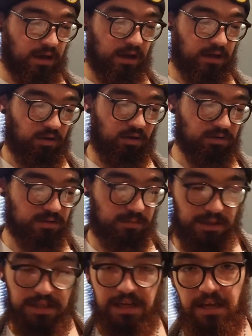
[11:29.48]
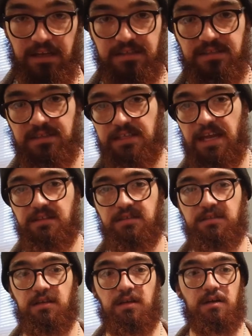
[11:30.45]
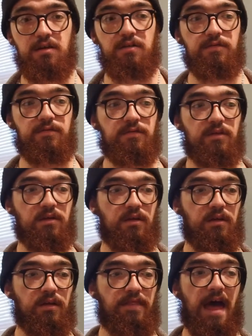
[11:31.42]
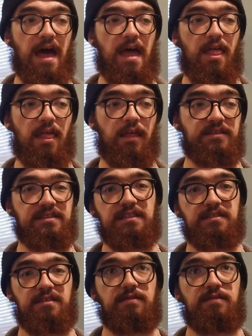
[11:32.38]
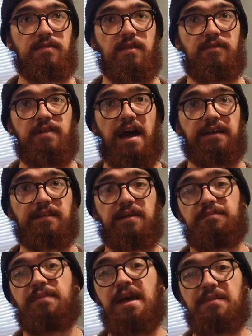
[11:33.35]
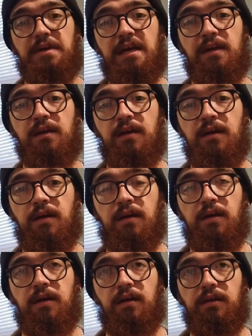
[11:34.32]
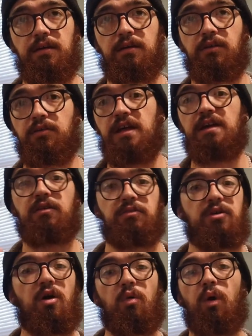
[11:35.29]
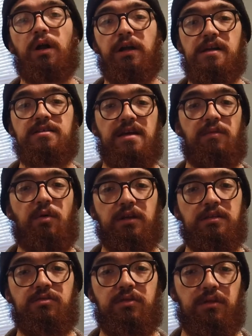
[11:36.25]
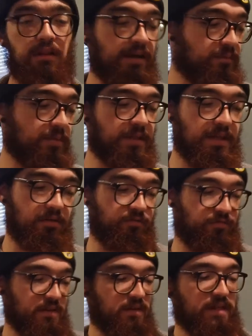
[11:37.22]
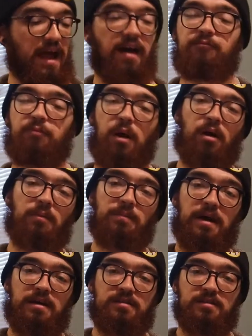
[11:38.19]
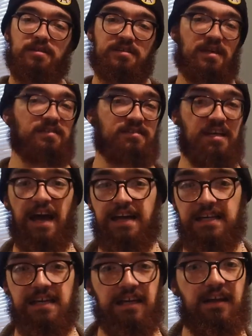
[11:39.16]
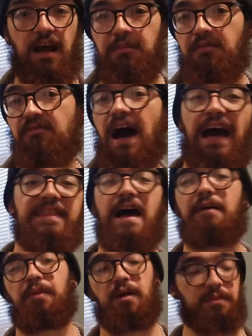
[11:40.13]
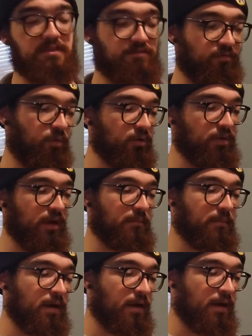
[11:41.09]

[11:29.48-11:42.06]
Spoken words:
and ultimately a sense of the fact that maybe, they don't know what it is they want to do with their life. Maybe they don't feel they have purpose. The society cannot provide that purpose for them.